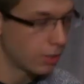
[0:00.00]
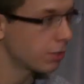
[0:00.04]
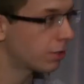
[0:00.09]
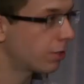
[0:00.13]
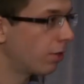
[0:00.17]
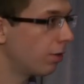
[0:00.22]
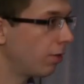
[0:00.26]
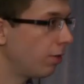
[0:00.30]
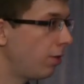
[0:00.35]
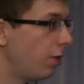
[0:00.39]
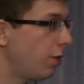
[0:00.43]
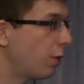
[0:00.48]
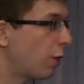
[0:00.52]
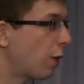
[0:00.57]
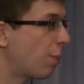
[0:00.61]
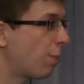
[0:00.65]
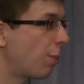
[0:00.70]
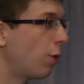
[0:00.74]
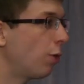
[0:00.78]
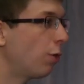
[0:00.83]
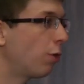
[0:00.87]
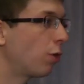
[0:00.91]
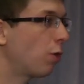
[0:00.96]
So these are
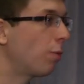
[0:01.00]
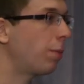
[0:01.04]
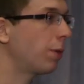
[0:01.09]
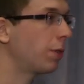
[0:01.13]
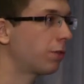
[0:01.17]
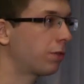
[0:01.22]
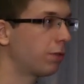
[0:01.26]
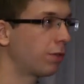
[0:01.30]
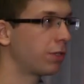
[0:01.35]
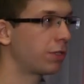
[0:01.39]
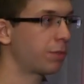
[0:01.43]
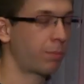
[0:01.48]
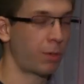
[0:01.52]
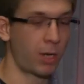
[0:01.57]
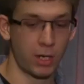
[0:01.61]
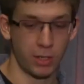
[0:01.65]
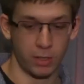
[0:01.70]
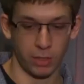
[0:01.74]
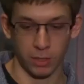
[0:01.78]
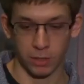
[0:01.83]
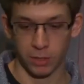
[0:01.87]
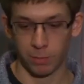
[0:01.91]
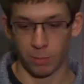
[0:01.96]
both open source
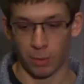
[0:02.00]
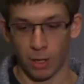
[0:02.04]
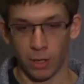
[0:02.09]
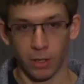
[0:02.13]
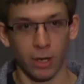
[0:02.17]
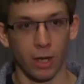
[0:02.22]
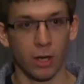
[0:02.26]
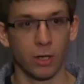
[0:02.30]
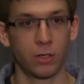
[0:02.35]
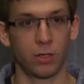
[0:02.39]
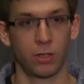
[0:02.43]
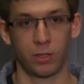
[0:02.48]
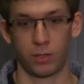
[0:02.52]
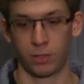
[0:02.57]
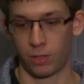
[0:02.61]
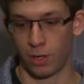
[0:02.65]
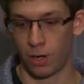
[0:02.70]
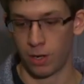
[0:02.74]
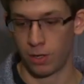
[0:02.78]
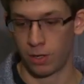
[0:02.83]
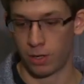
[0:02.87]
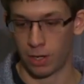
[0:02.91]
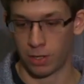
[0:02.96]
projects. Spark actually
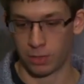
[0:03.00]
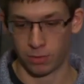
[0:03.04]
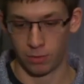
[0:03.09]
started as a